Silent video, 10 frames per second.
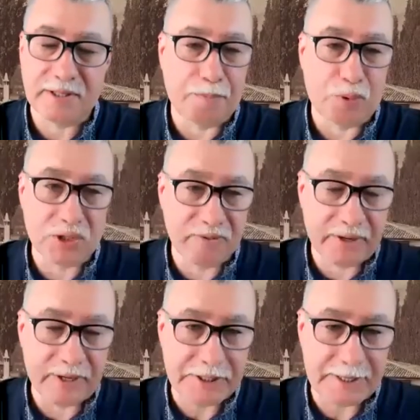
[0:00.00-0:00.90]

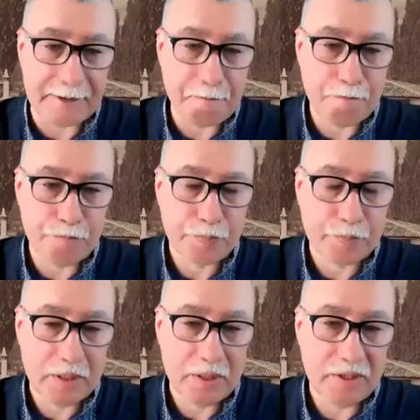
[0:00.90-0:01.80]
despite all the
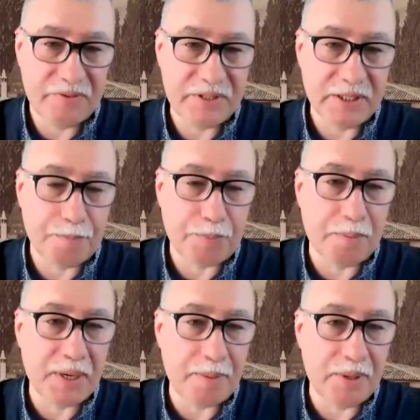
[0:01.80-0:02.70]
contradictions
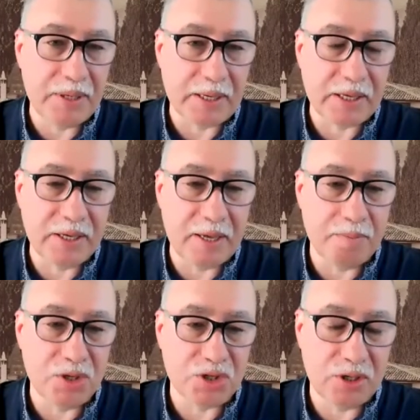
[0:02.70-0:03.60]
and all the
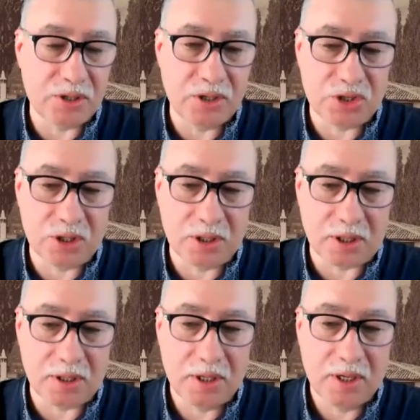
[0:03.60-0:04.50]
problems that exist
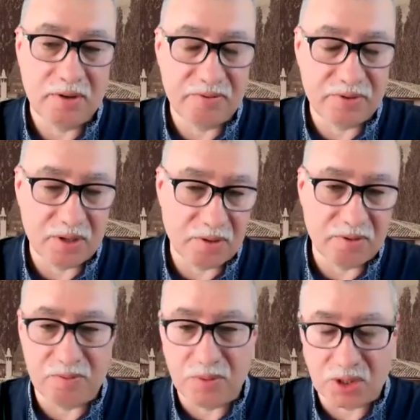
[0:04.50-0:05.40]

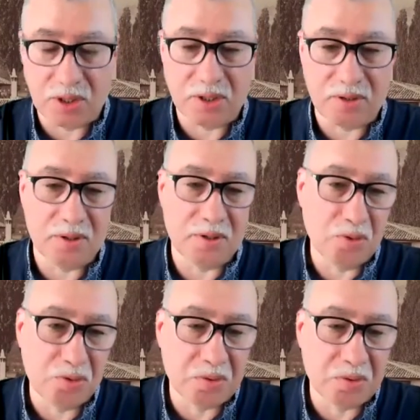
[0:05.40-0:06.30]
between ethnic groups,
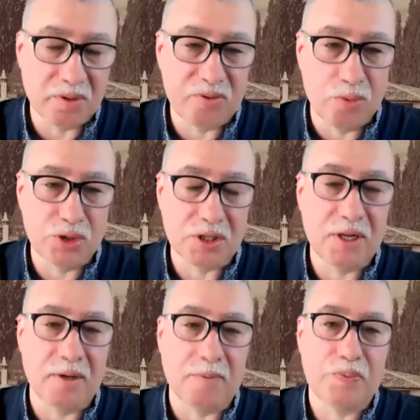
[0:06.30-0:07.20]

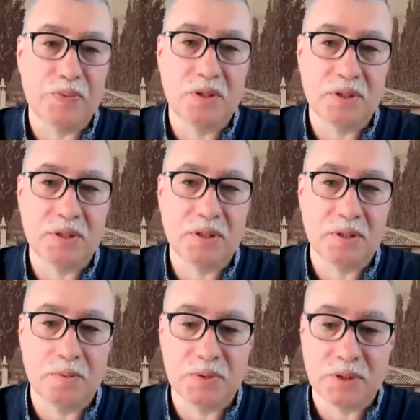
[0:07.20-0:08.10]
including not so simple
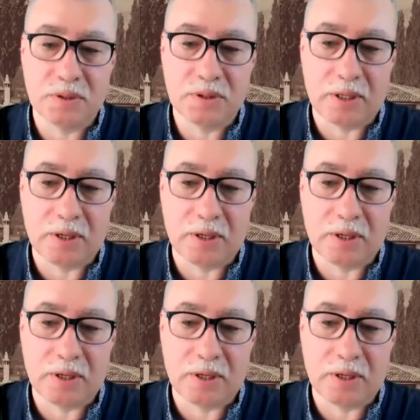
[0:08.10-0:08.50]
concerns.